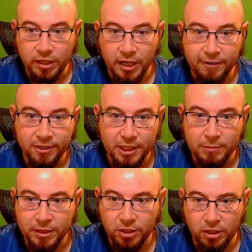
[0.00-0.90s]
Every time
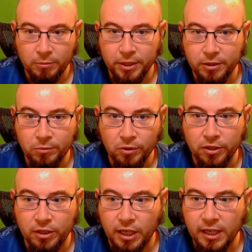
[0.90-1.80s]
I turn on my
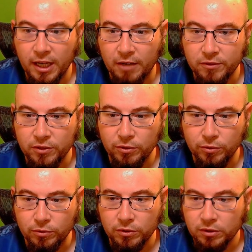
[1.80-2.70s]
computer, I have to